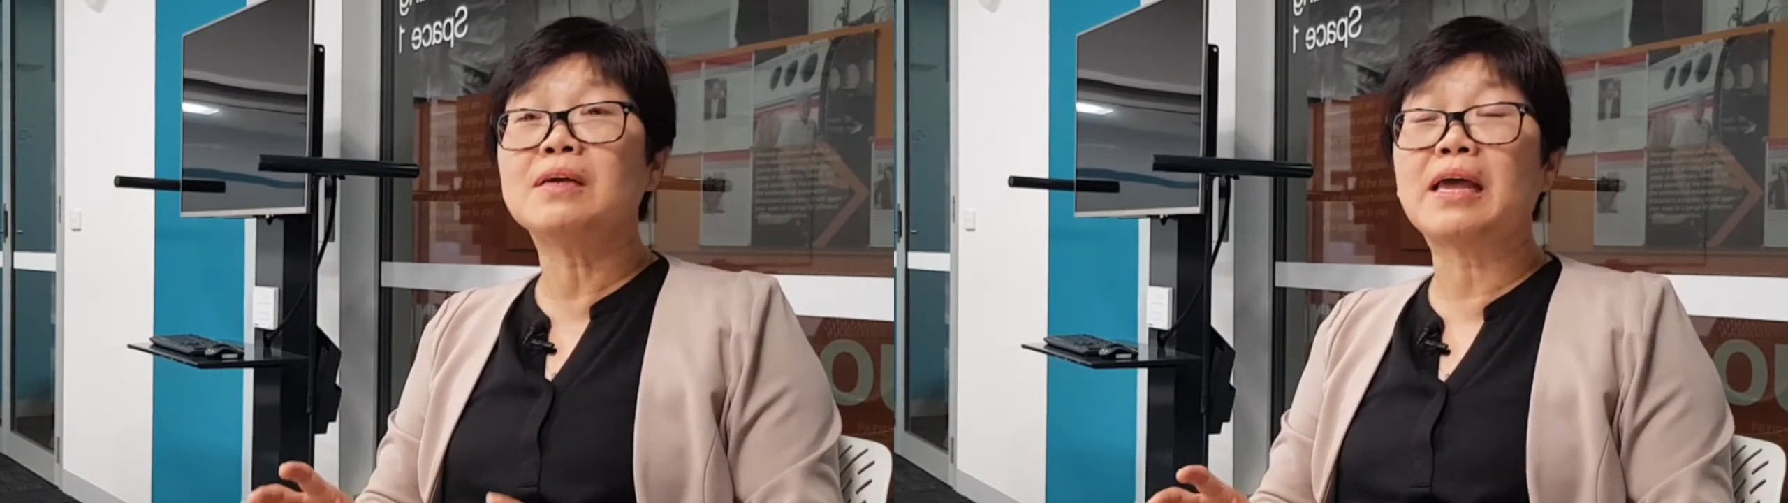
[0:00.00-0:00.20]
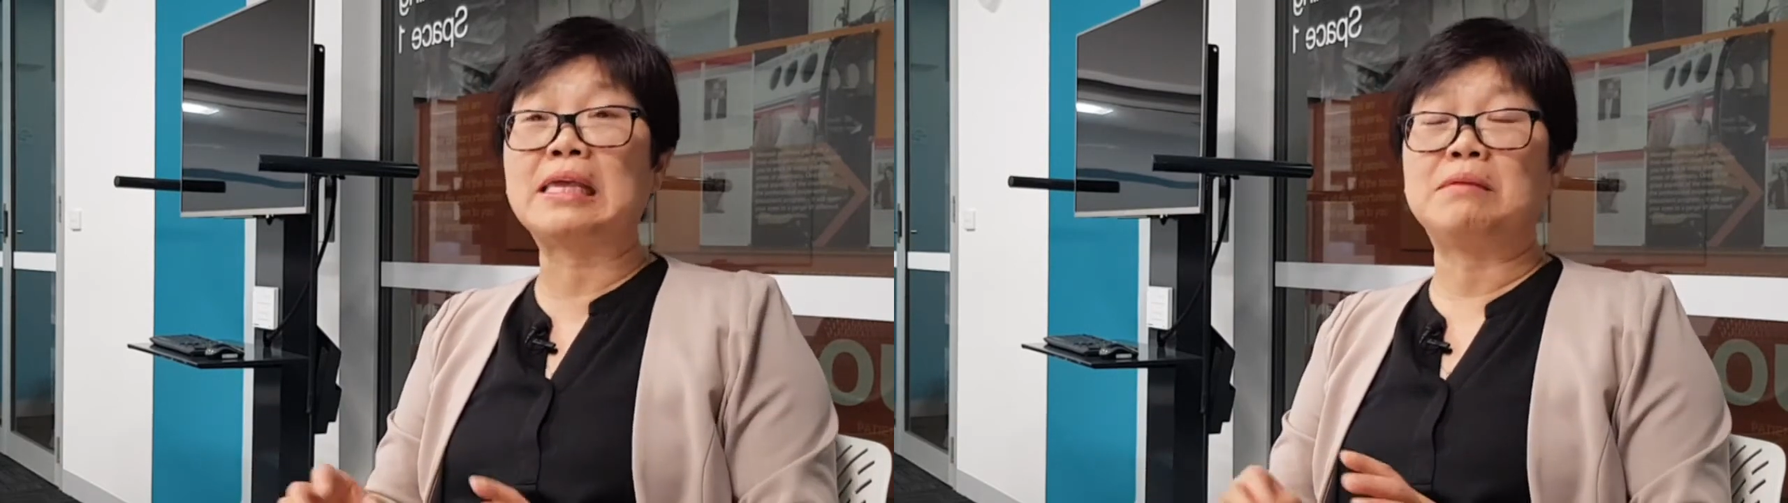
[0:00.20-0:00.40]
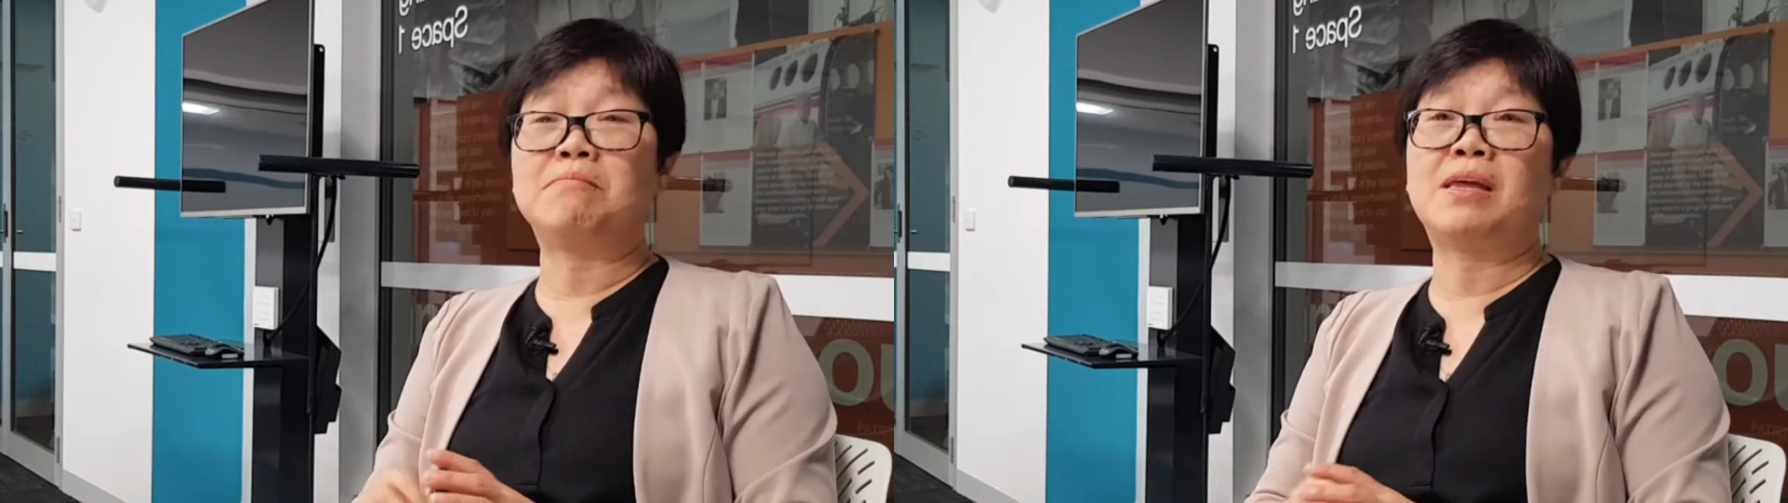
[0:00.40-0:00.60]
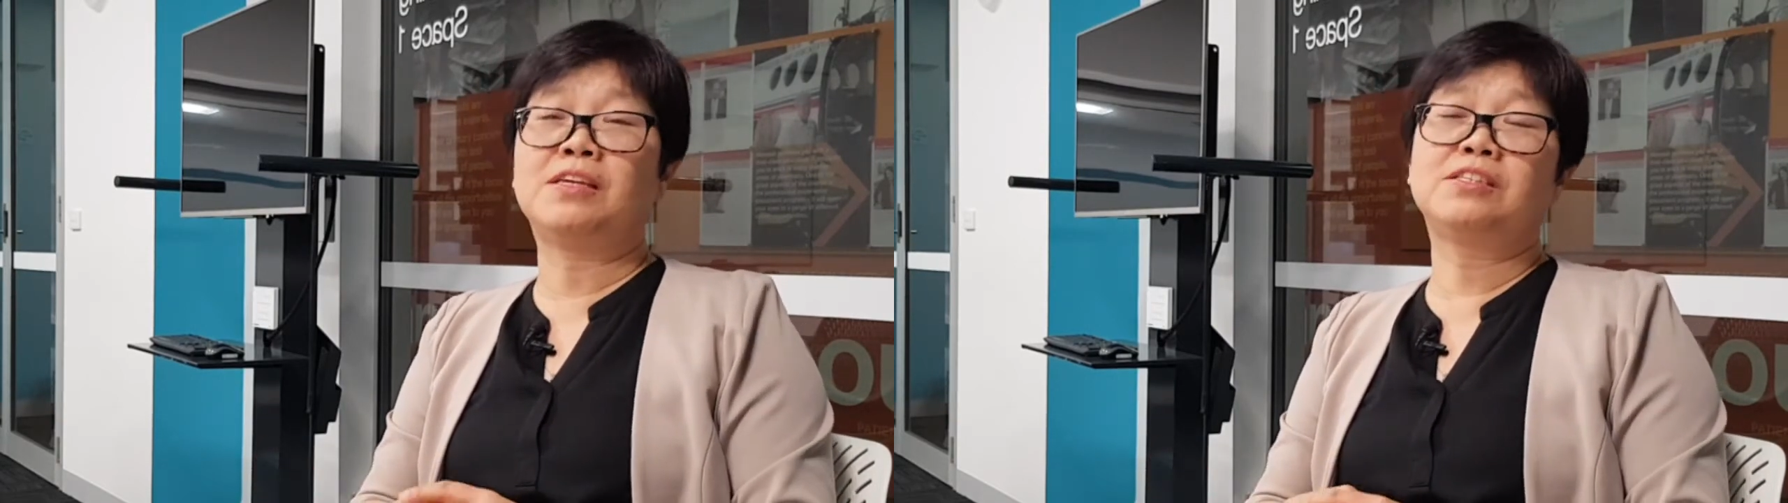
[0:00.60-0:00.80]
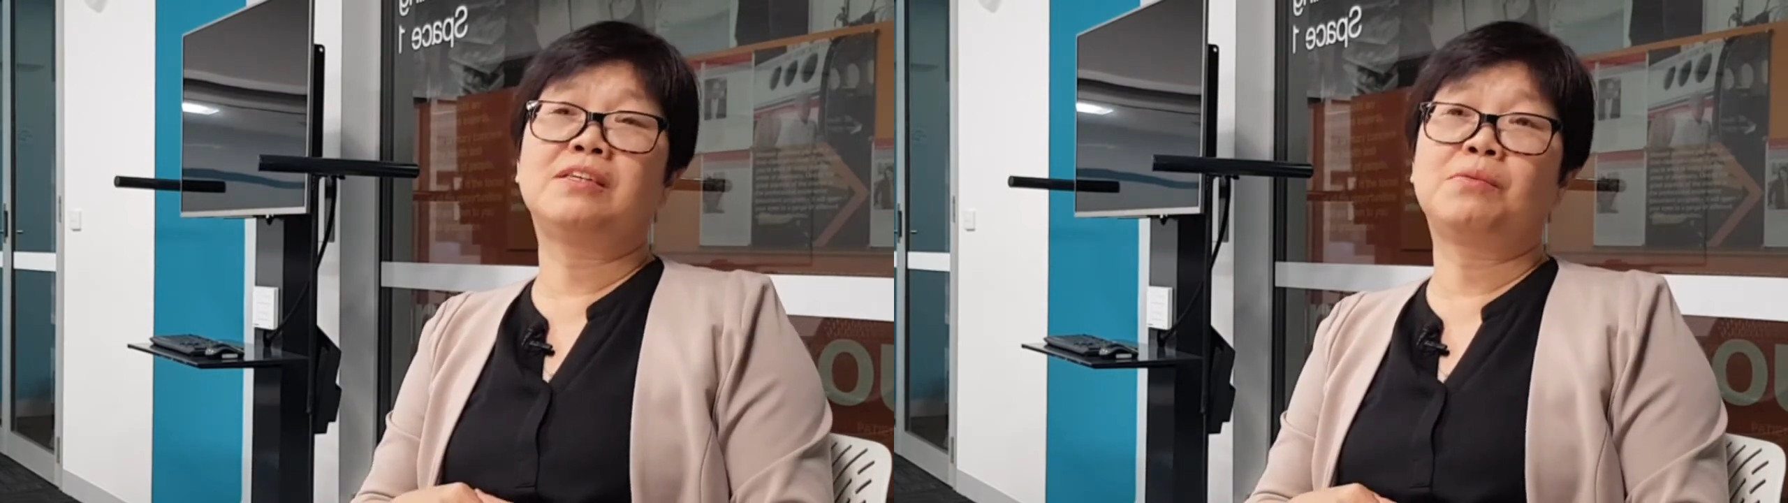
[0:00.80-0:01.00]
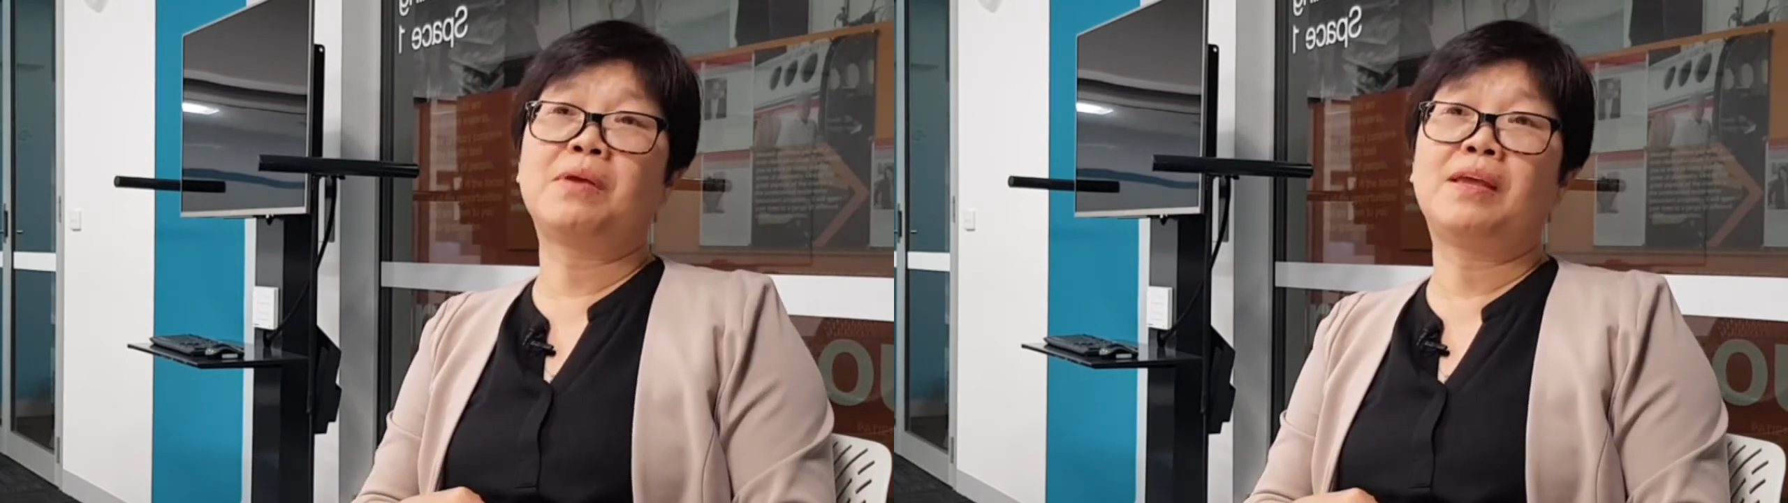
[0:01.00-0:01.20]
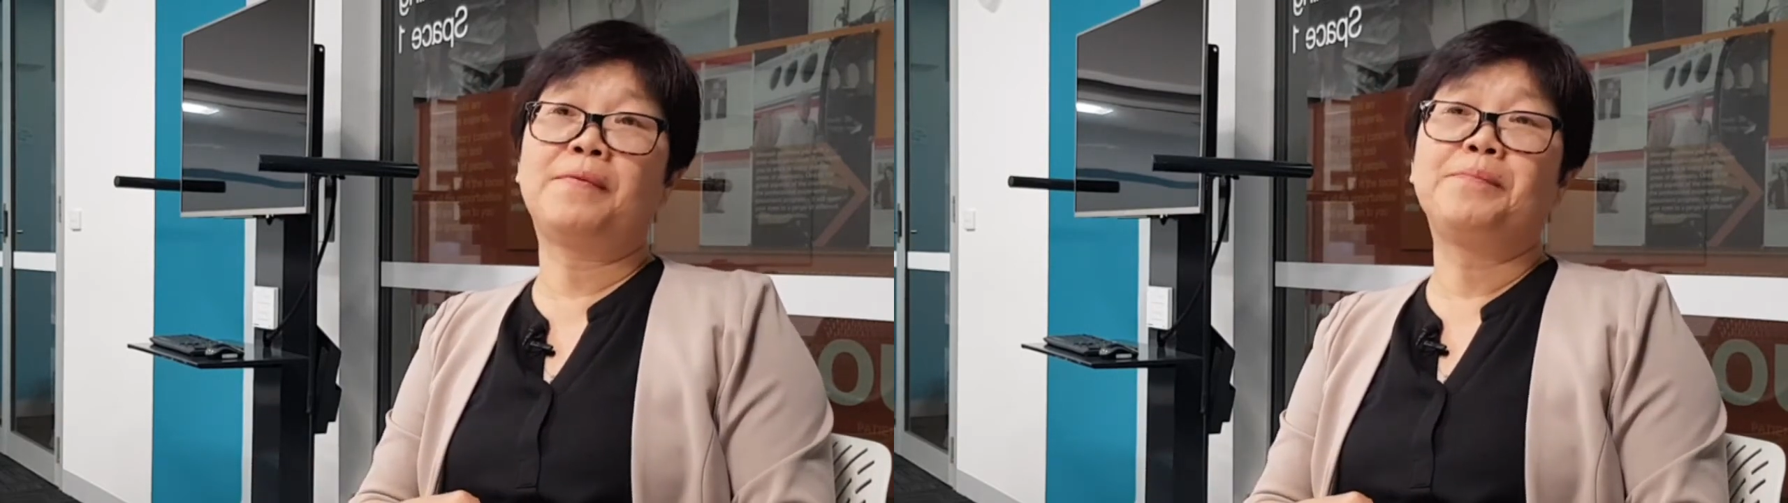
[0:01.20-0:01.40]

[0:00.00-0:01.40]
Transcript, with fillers: I can manage that way.